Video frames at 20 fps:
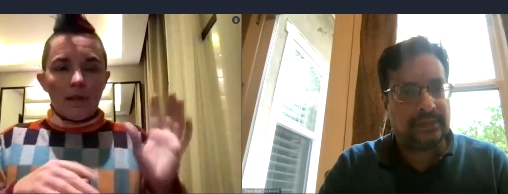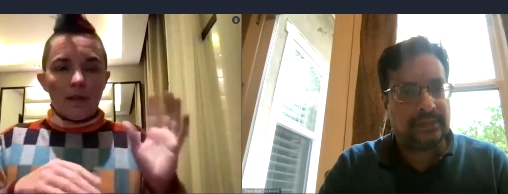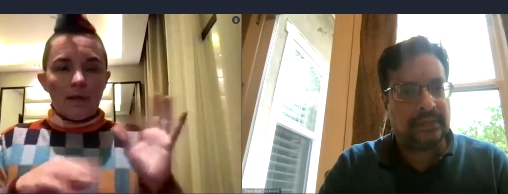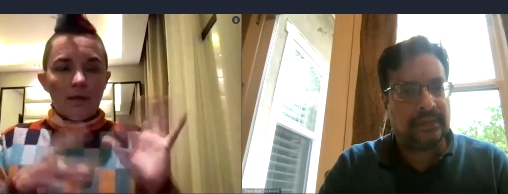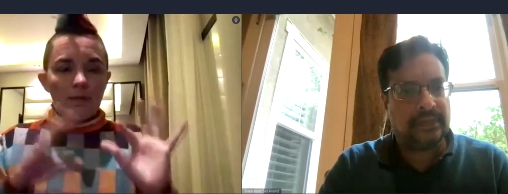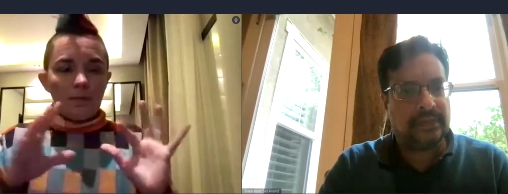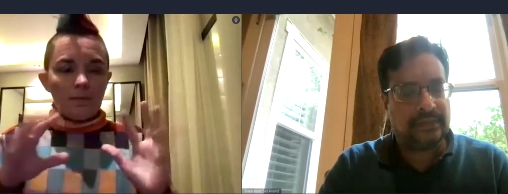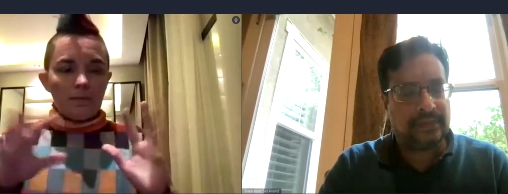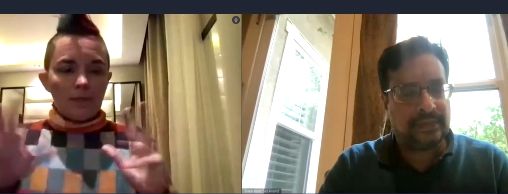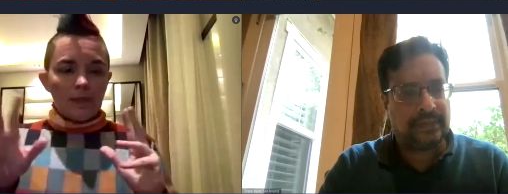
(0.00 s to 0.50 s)

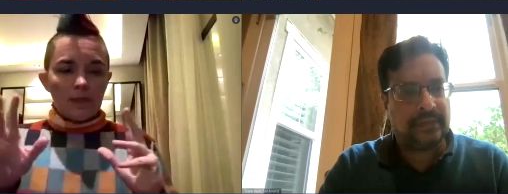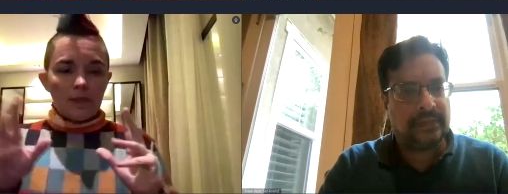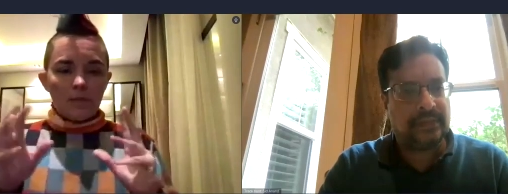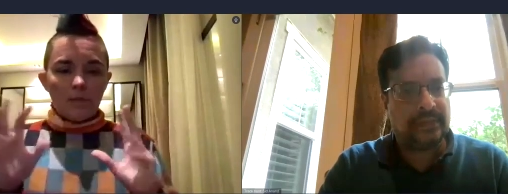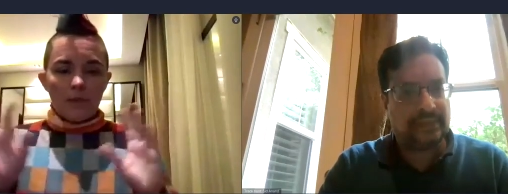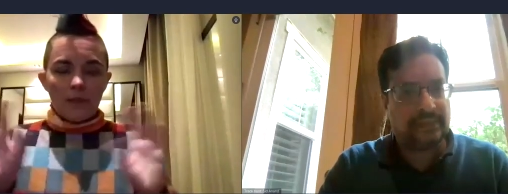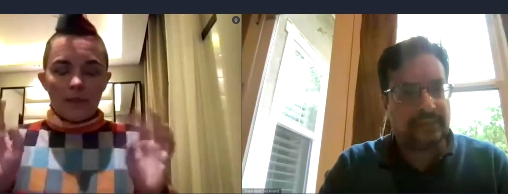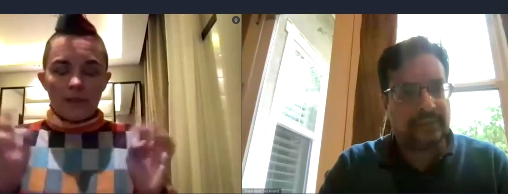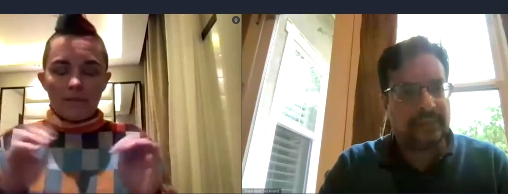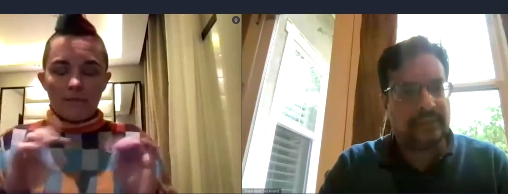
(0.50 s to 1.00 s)
Speaker 1: um,
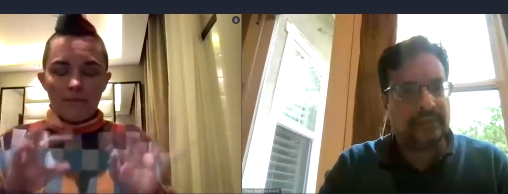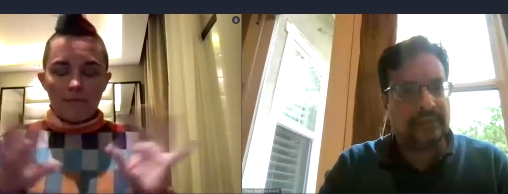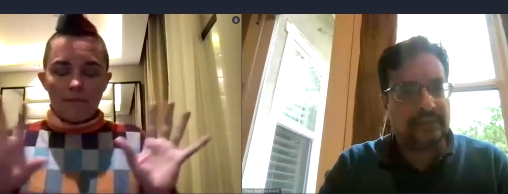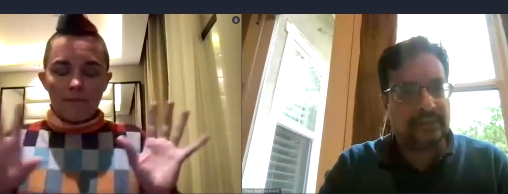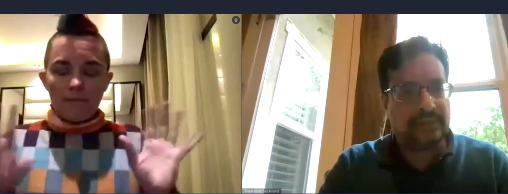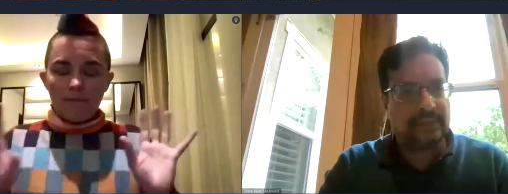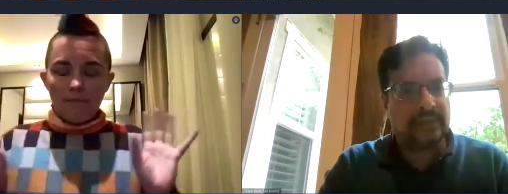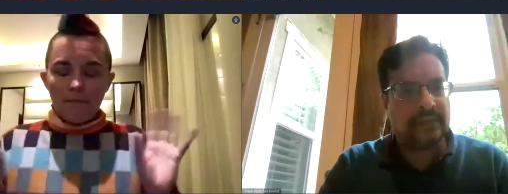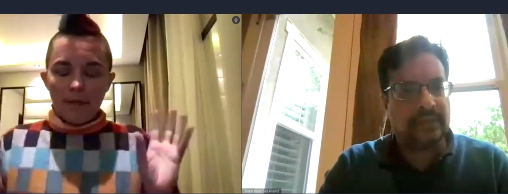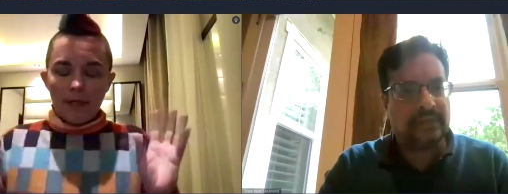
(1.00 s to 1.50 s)
as well as
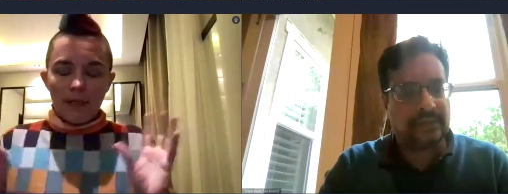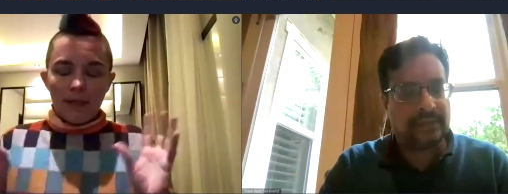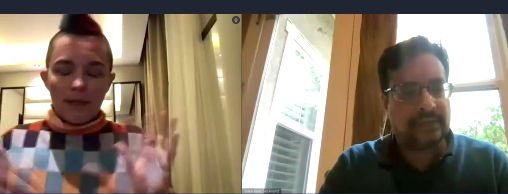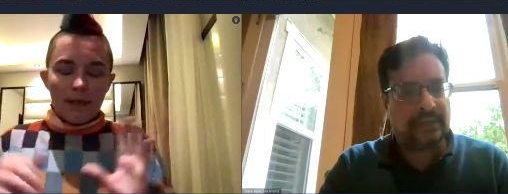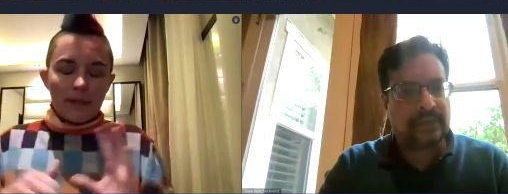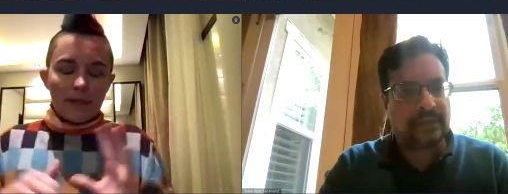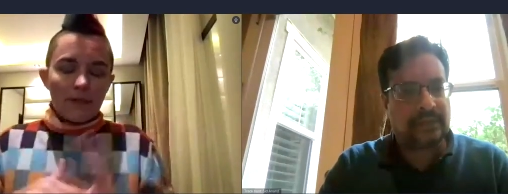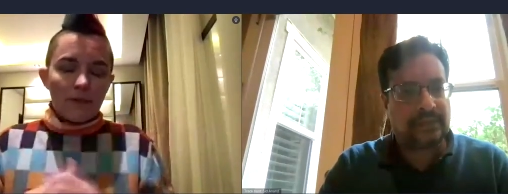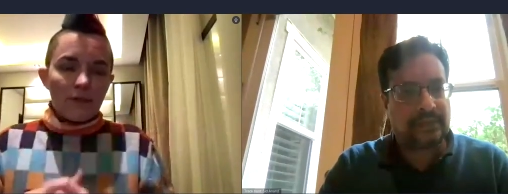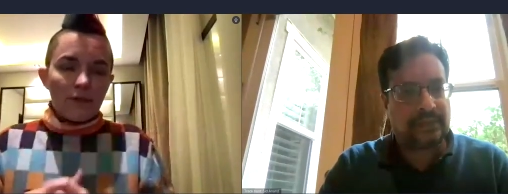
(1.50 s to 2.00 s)
many
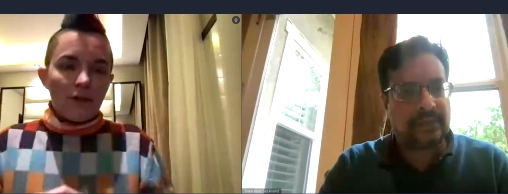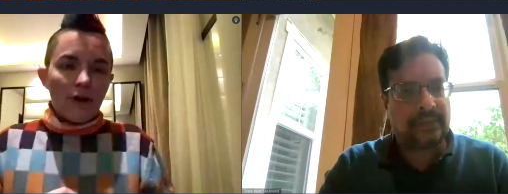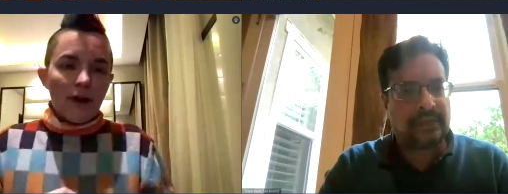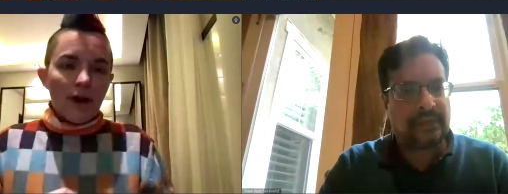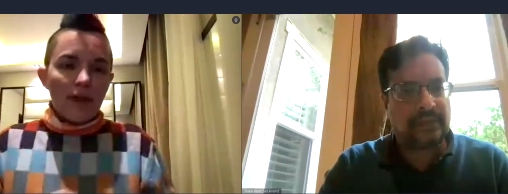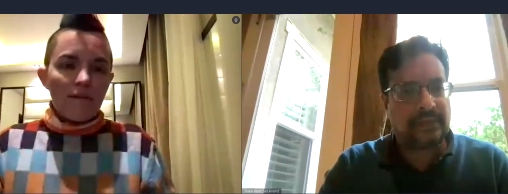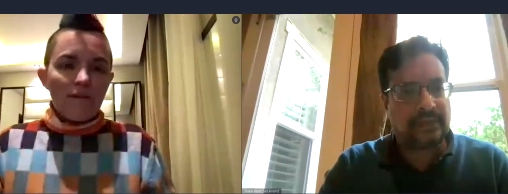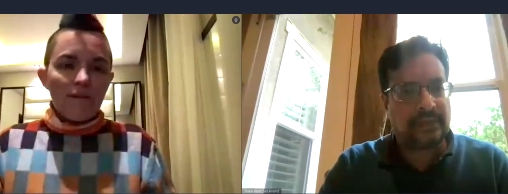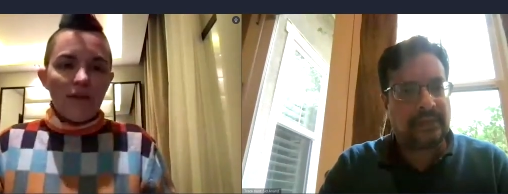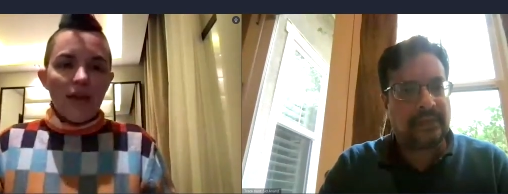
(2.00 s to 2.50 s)
lines on the
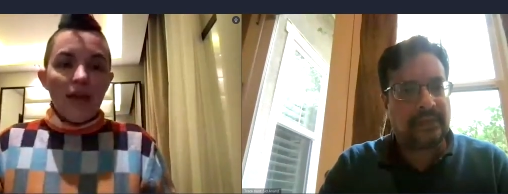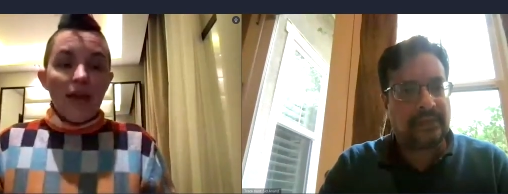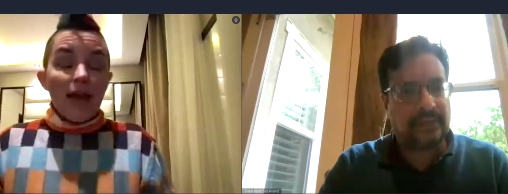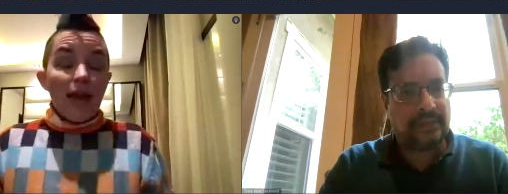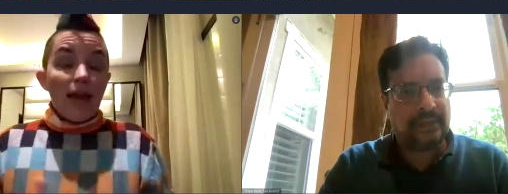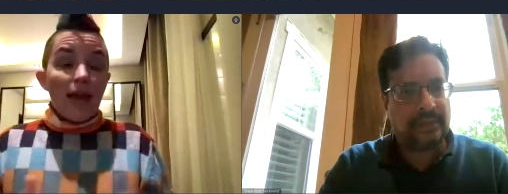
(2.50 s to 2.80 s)
graph.